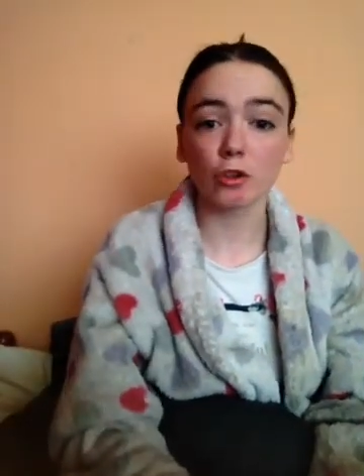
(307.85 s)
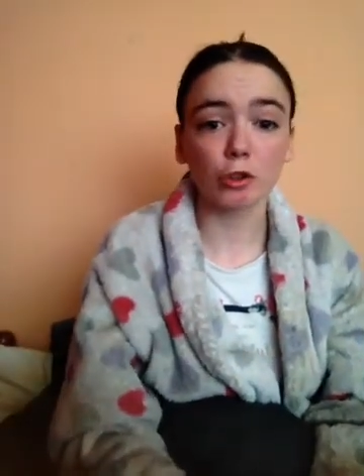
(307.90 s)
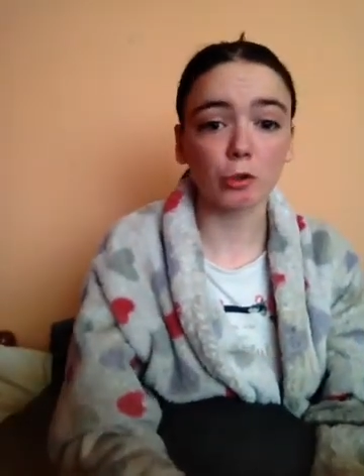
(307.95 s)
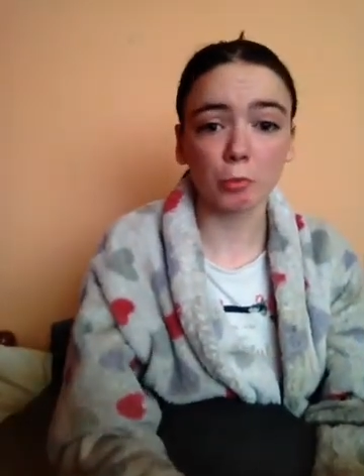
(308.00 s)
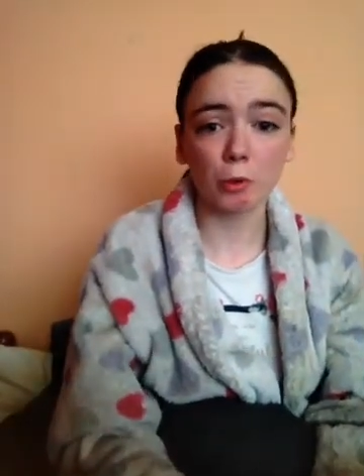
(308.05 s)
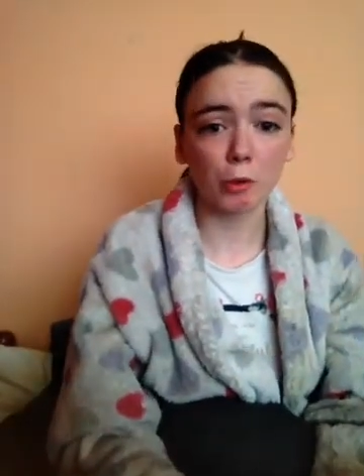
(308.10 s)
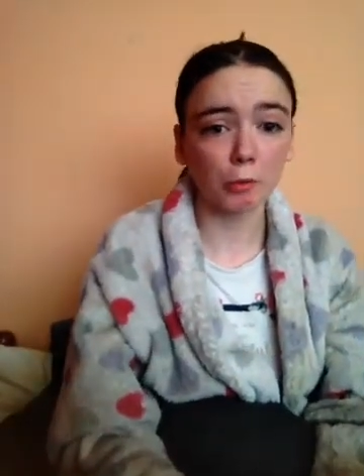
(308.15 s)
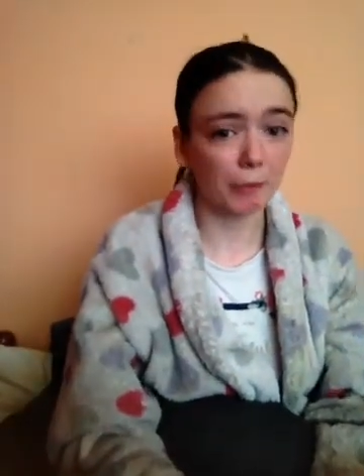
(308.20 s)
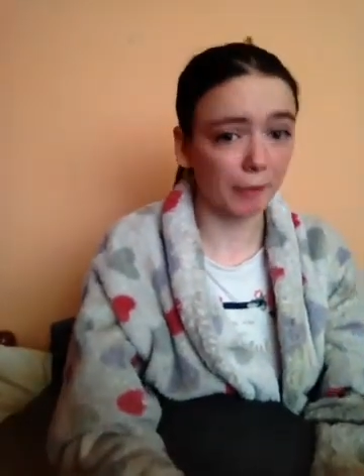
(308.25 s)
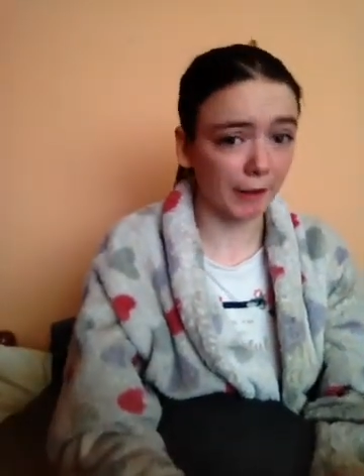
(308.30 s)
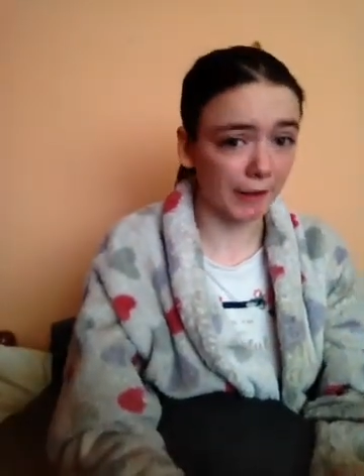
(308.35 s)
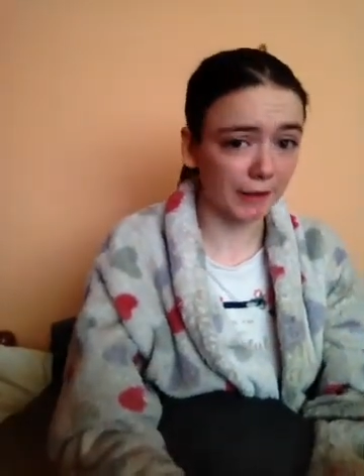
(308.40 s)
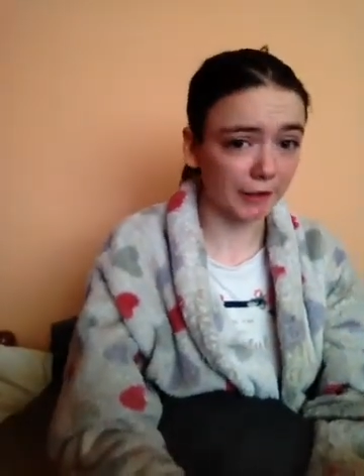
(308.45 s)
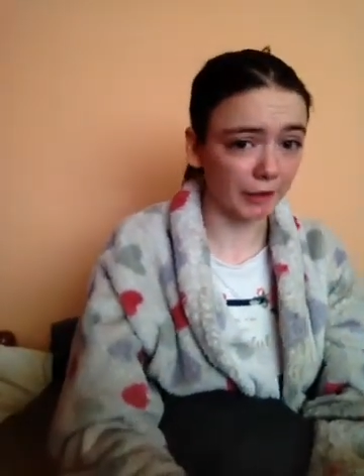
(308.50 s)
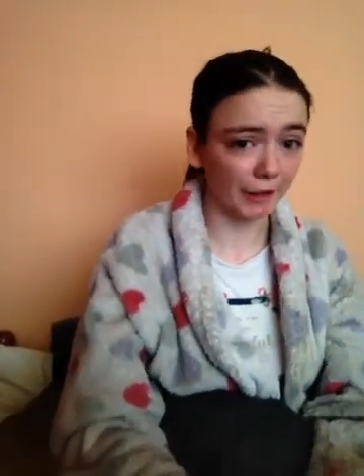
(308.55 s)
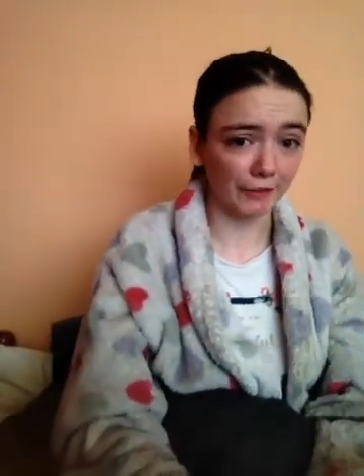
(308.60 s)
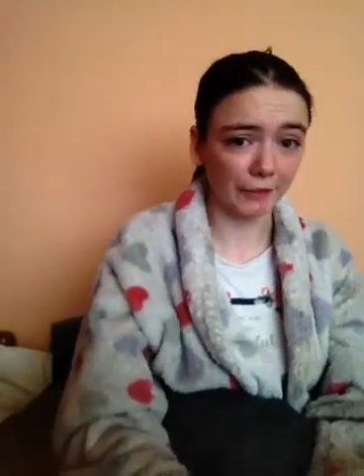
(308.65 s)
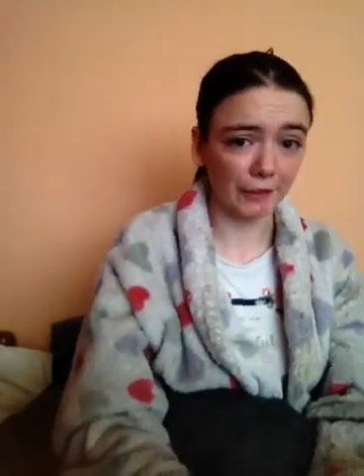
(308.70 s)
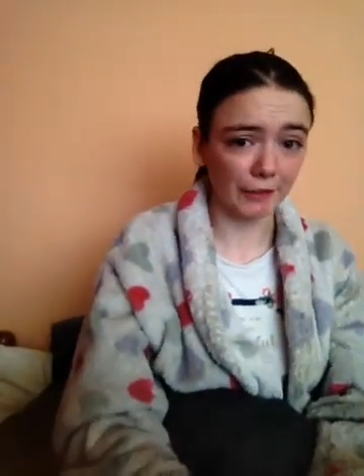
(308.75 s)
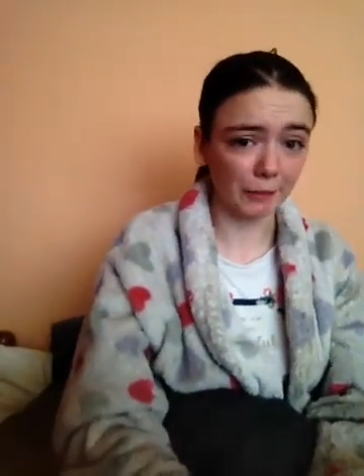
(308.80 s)
your book by its
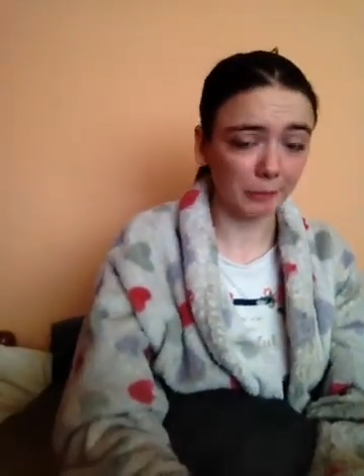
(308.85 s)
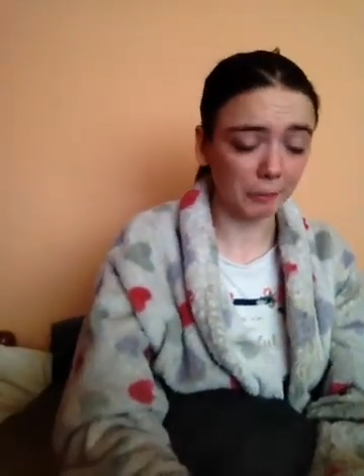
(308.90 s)
cover,